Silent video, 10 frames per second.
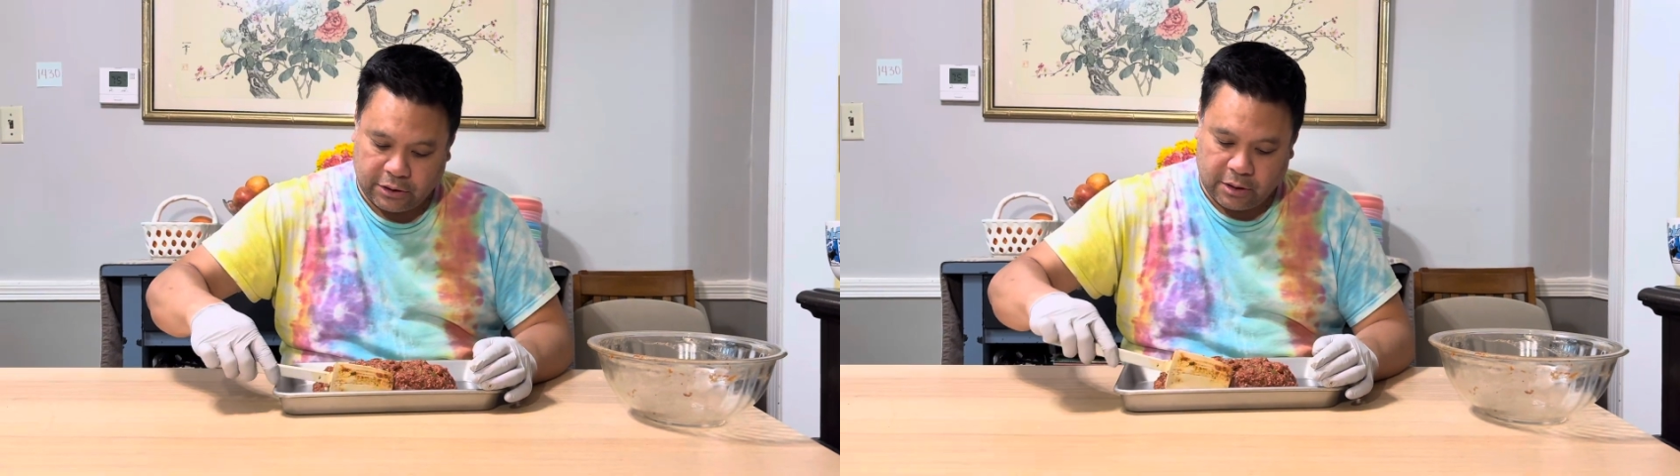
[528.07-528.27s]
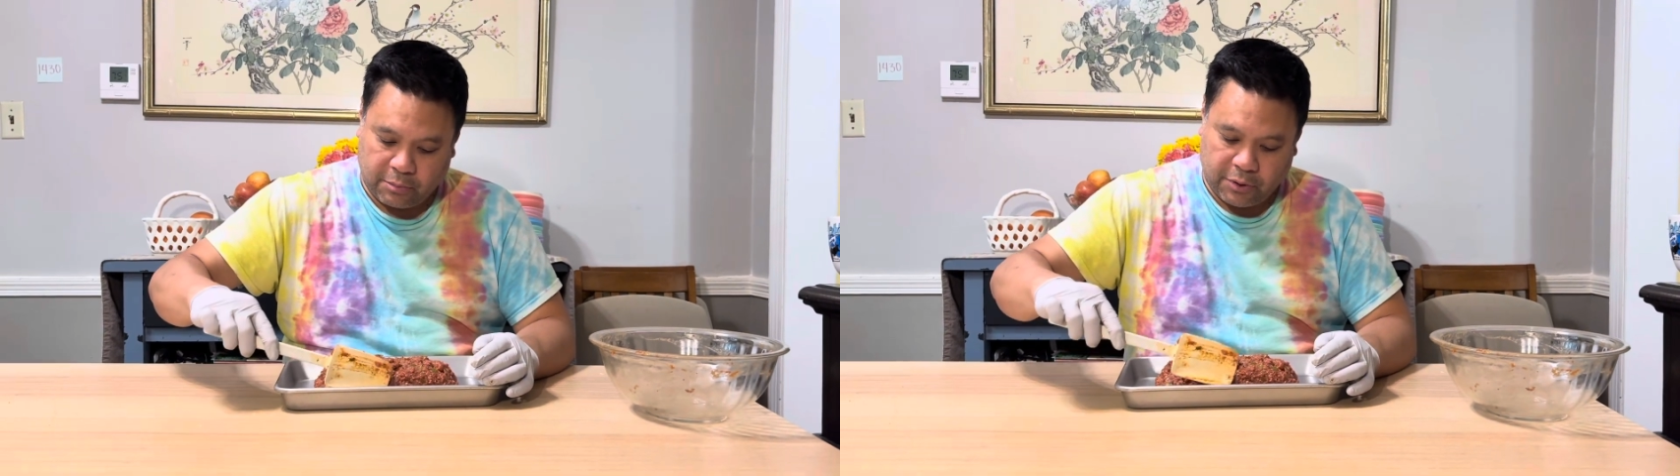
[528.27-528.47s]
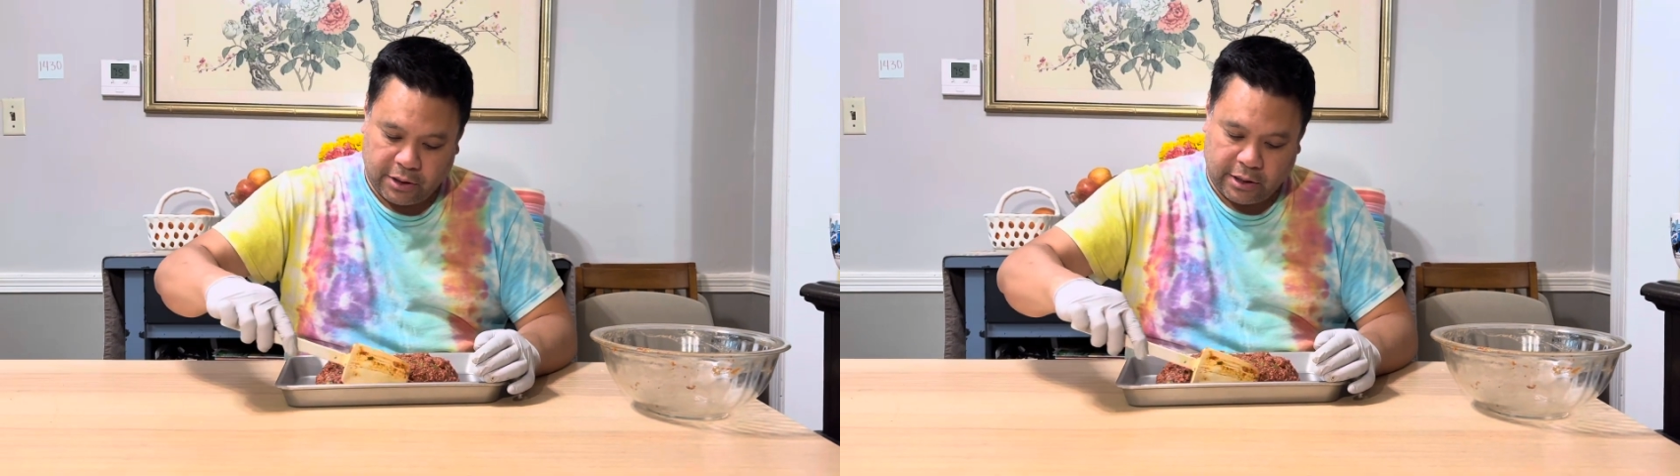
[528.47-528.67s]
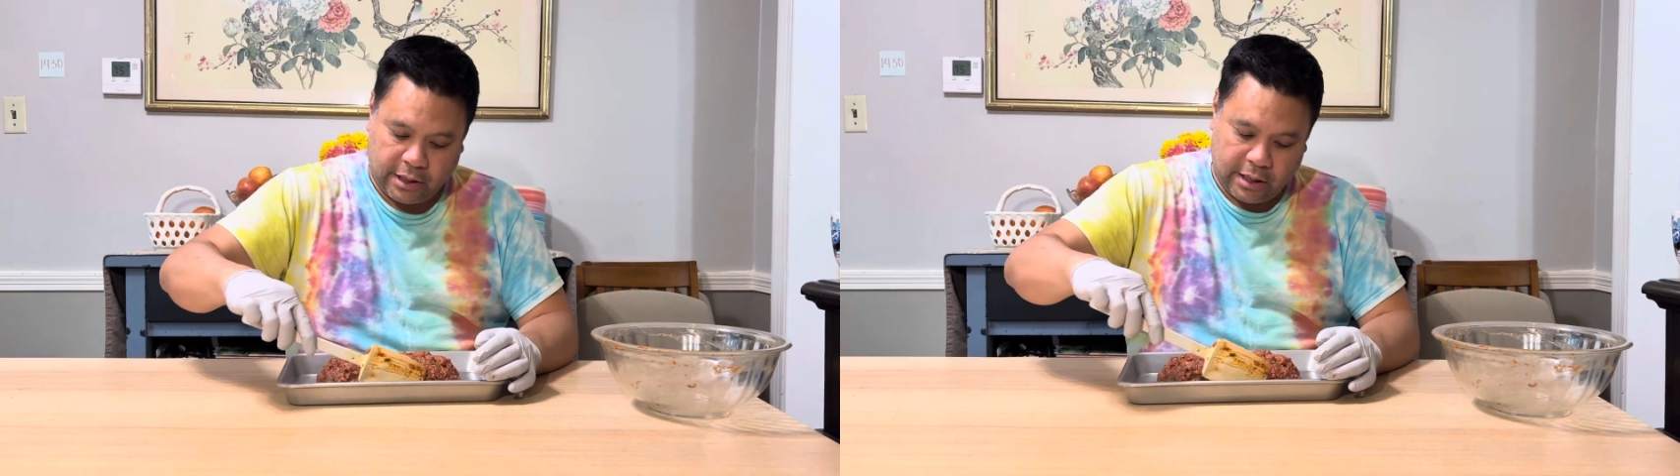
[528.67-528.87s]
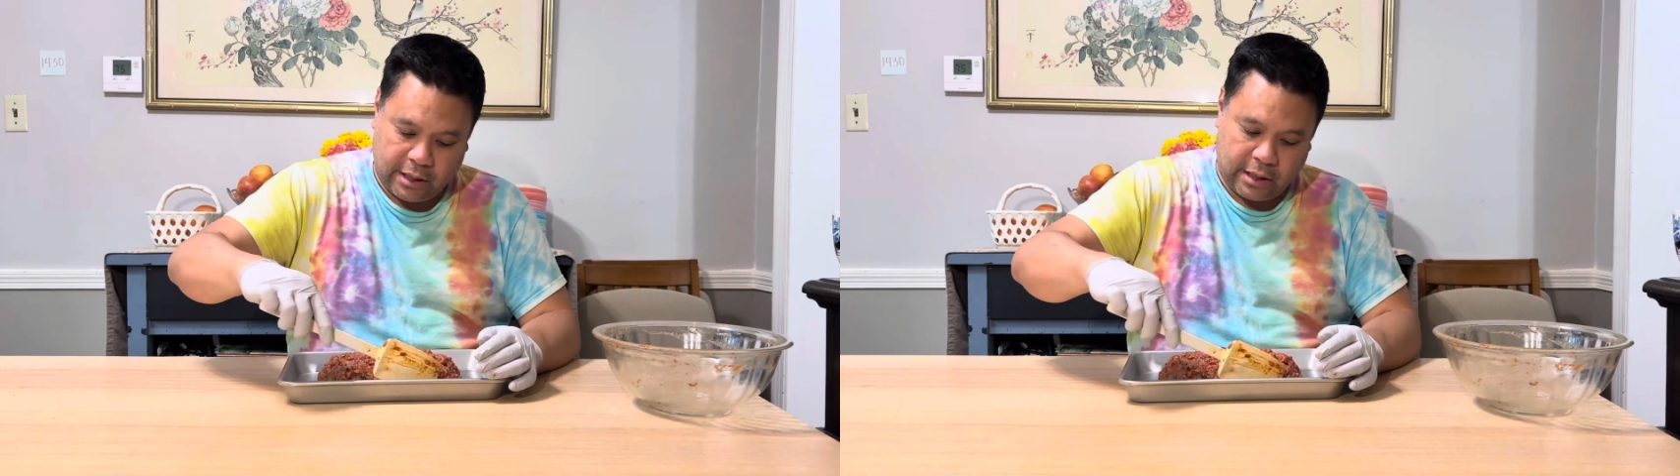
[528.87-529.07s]
gonna put it
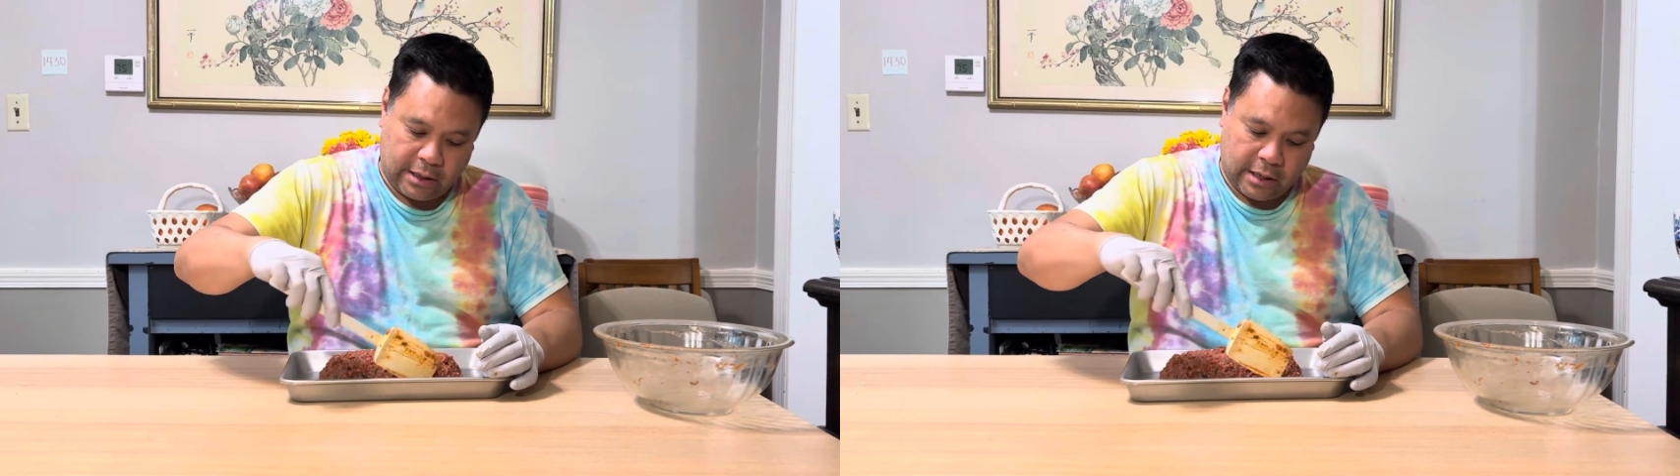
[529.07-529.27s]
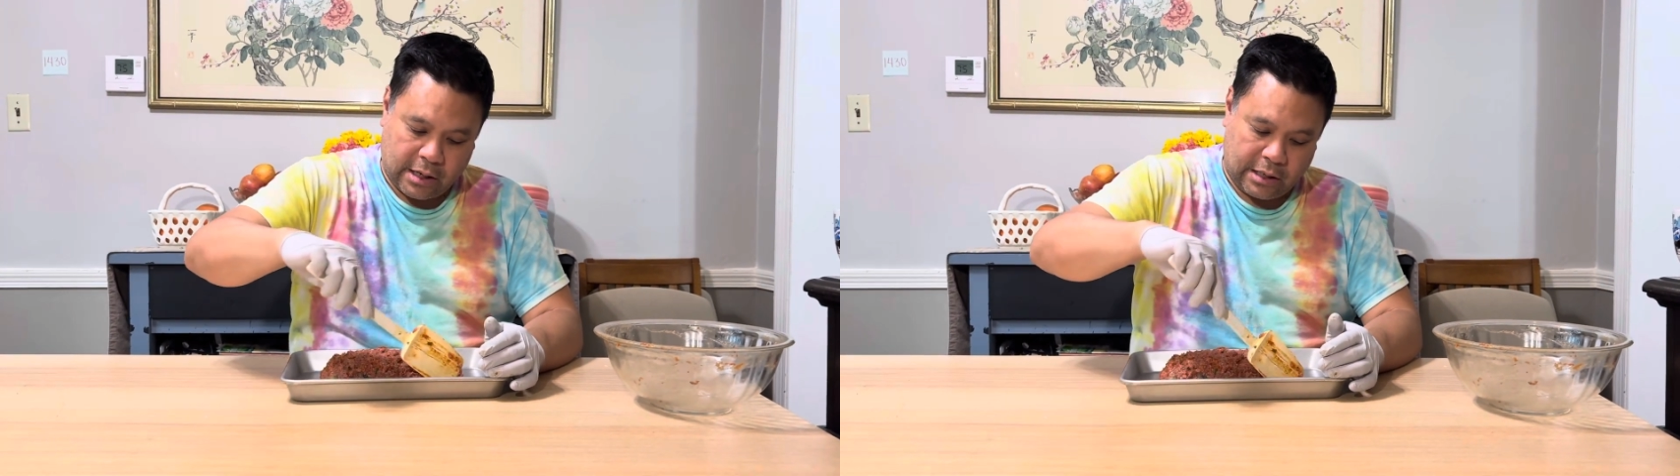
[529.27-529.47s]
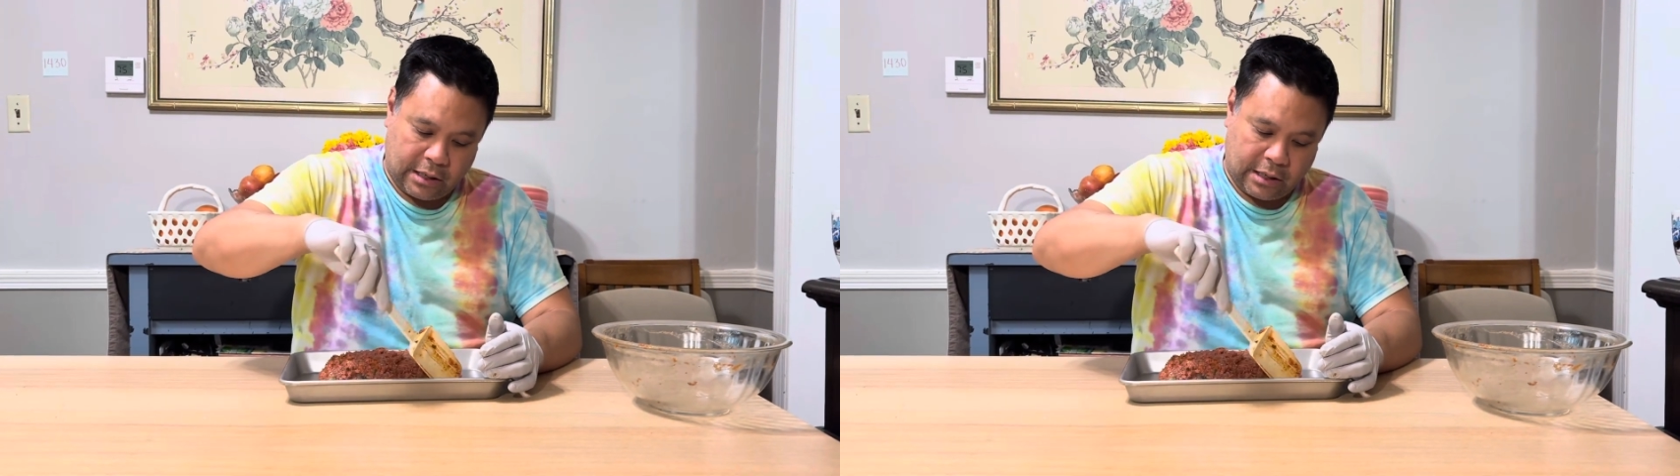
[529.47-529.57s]
in our